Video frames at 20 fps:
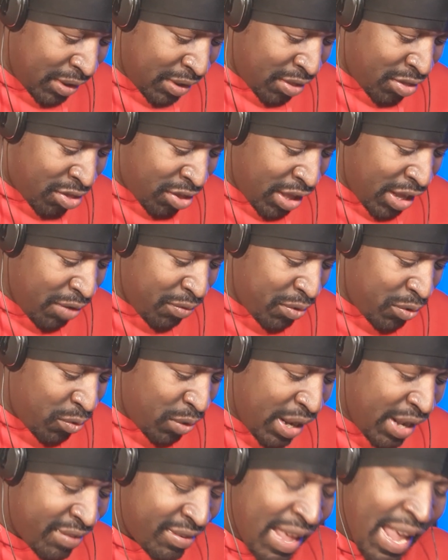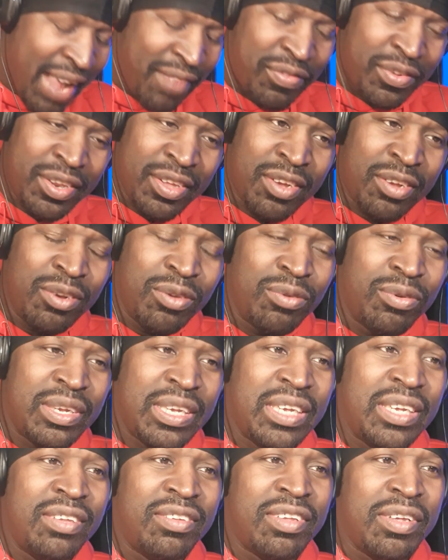Jerry West, after the Glue
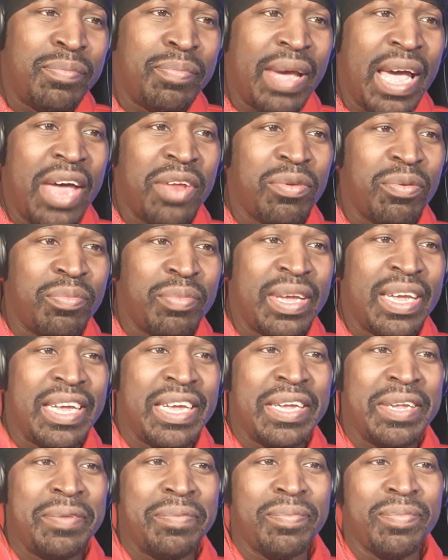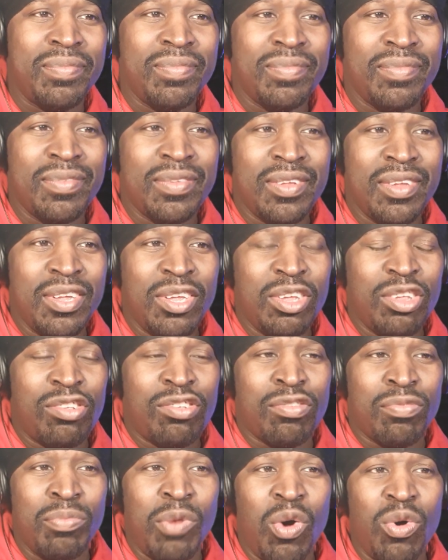Easy battle, man,
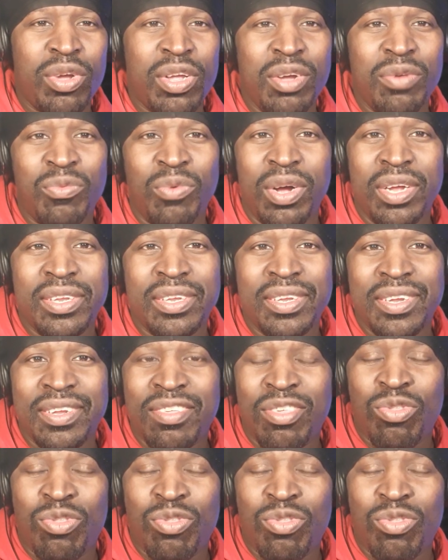smoking one.